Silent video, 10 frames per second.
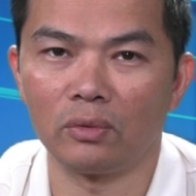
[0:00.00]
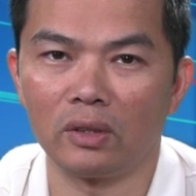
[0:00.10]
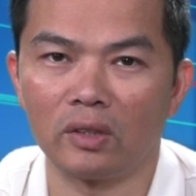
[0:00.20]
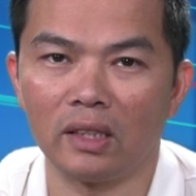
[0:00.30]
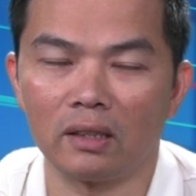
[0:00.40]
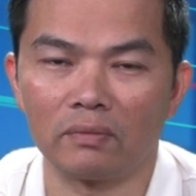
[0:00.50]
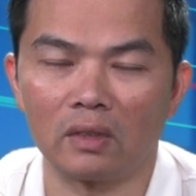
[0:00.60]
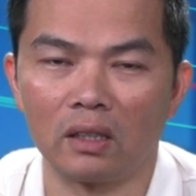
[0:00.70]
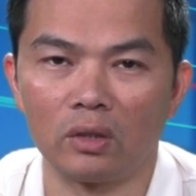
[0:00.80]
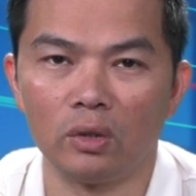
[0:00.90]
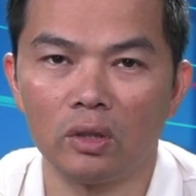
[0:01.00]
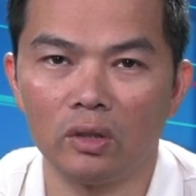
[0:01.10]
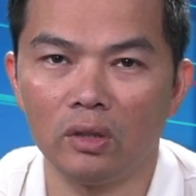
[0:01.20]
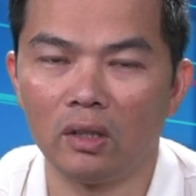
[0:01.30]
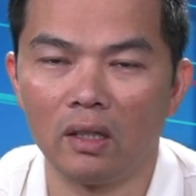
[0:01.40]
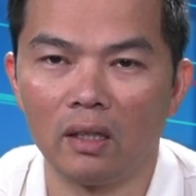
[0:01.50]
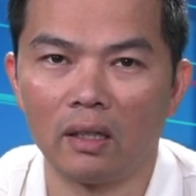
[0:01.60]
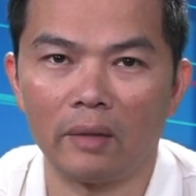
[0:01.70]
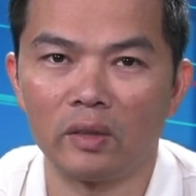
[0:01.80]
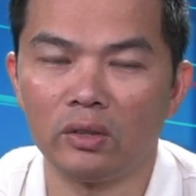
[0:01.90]
when you think of Google,
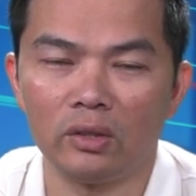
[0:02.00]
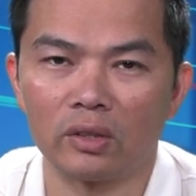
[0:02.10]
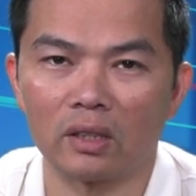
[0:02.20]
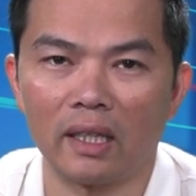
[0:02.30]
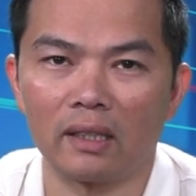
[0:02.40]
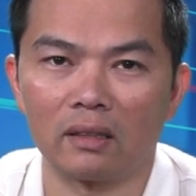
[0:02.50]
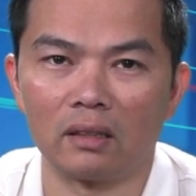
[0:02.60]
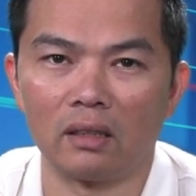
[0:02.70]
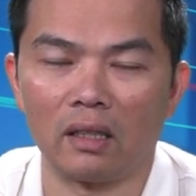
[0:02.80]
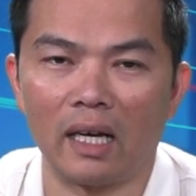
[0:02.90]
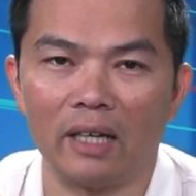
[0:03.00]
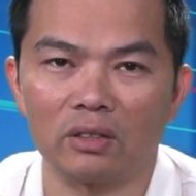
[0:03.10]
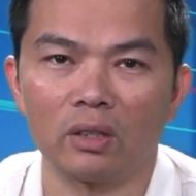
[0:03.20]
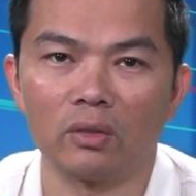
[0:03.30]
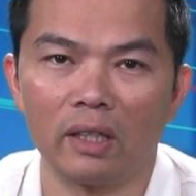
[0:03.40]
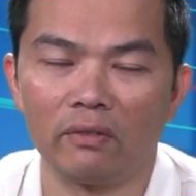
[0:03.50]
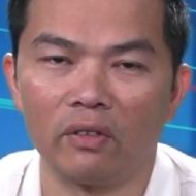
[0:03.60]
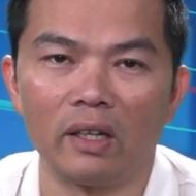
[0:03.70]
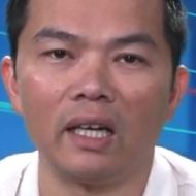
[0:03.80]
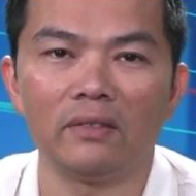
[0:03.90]
Google is like the household name
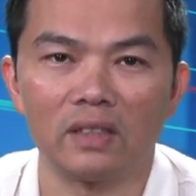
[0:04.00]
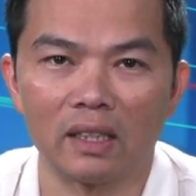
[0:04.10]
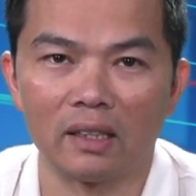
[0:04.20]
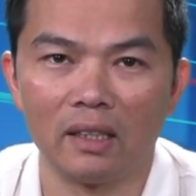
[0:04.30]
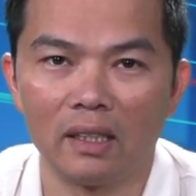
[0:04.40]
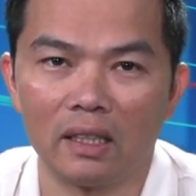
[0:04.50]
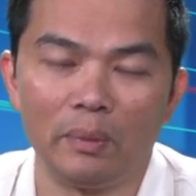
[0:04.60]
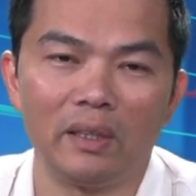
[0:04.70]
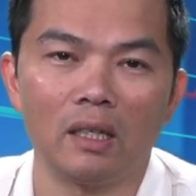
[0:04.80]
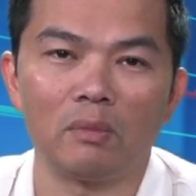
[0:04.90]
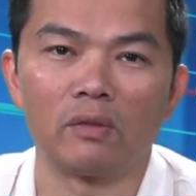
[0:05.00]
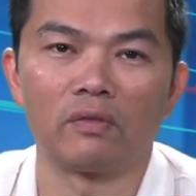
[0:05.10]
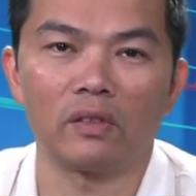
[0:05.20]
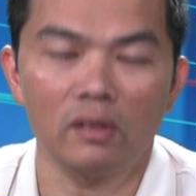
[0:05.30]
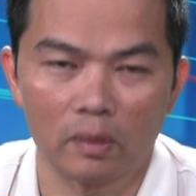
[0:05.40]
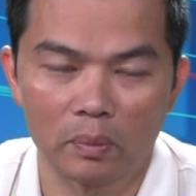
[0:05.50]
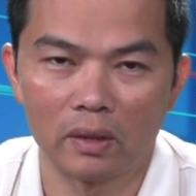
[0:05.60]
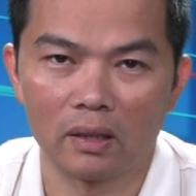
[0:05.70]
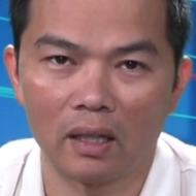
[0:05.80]
for everything. It become a verb.